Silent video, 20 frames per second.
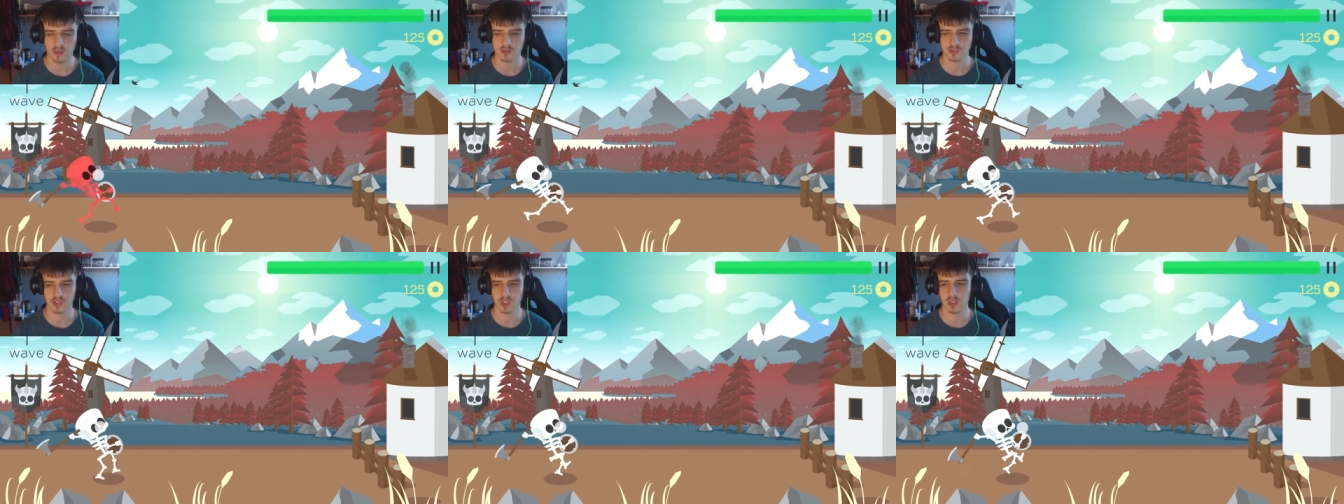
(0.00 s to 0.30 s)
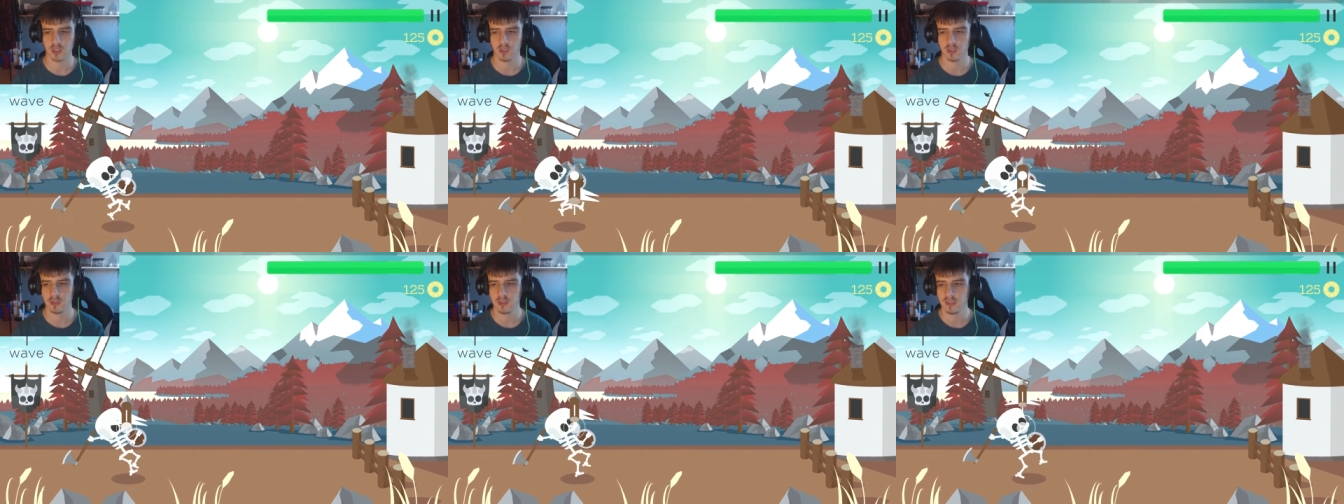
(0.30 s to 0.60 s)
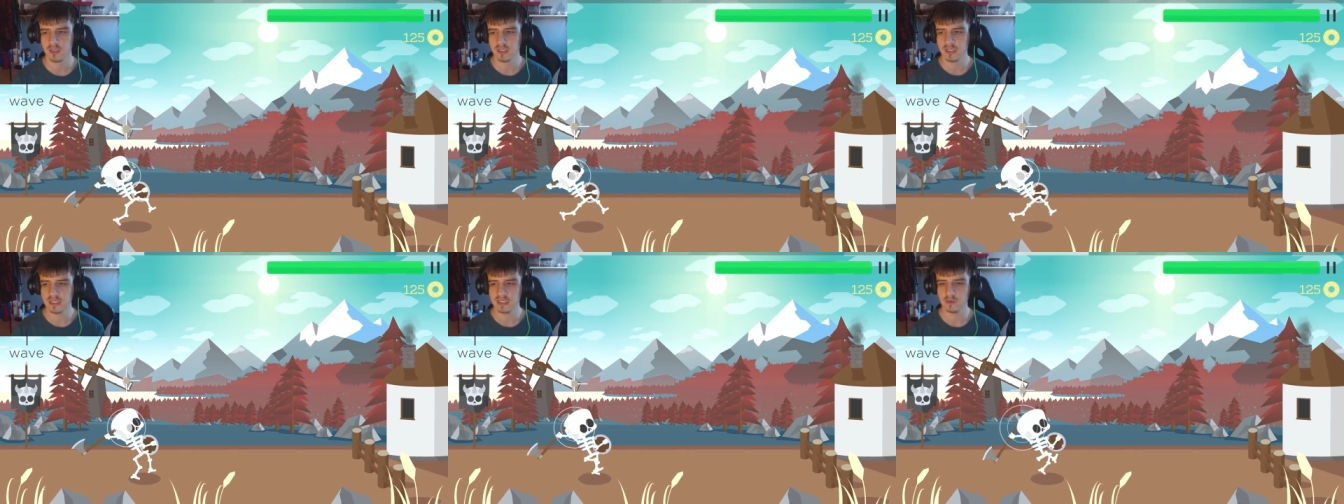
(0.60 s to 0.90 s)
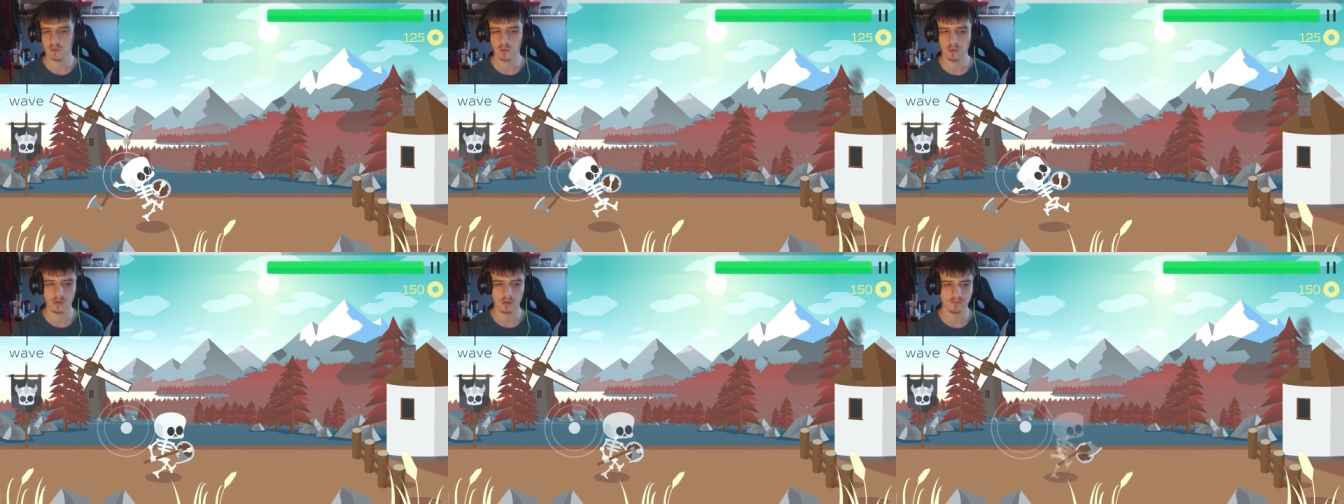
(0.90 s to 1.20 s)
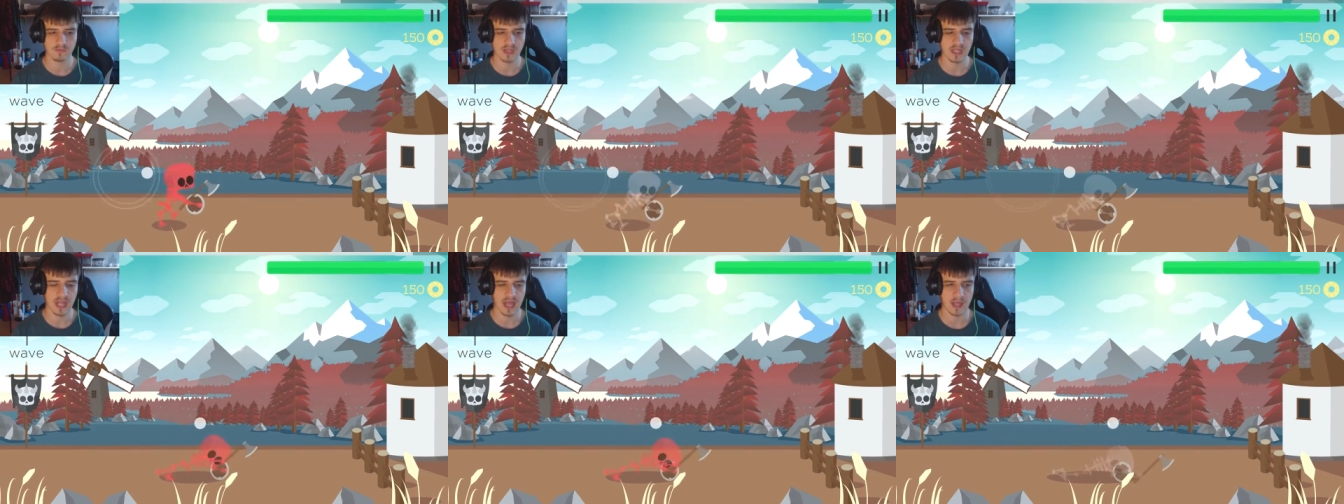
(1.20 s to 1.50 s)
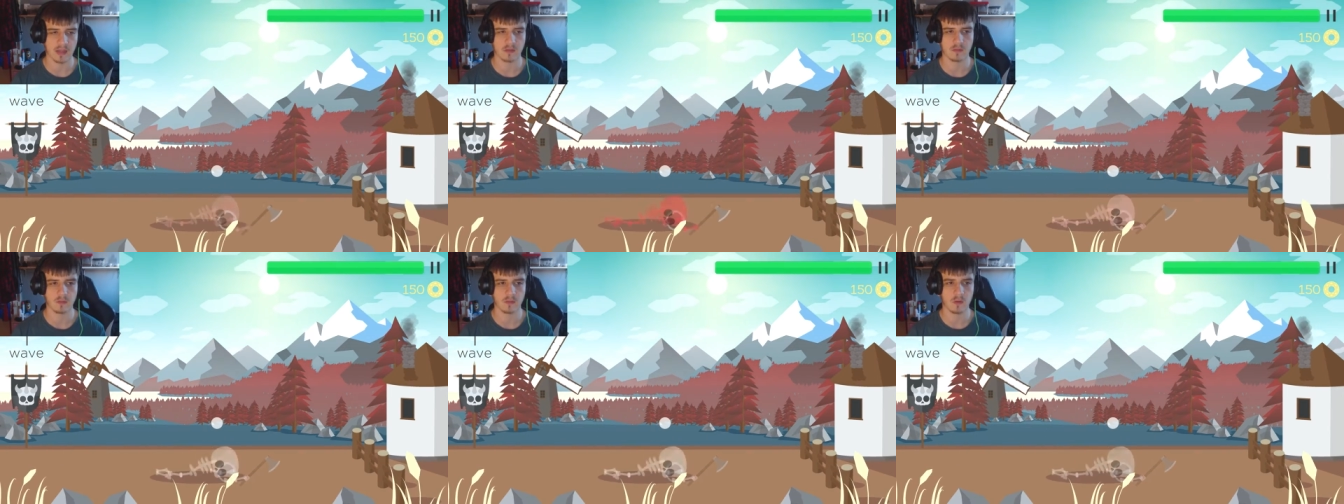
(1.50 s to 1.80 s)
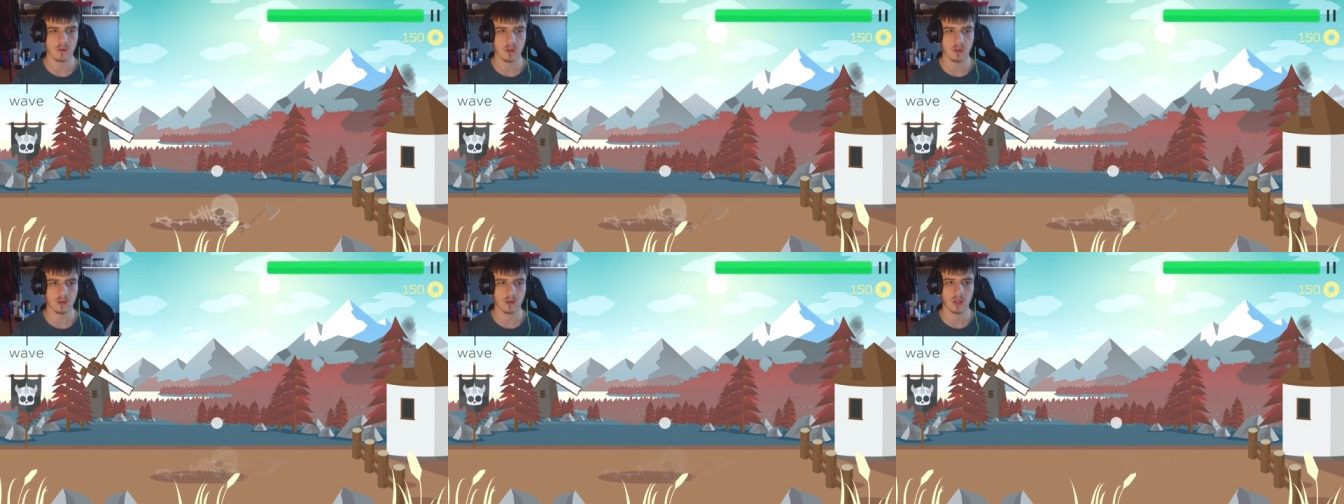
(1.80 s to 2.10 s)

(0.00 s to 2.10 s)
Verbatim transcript: archer in all of the land,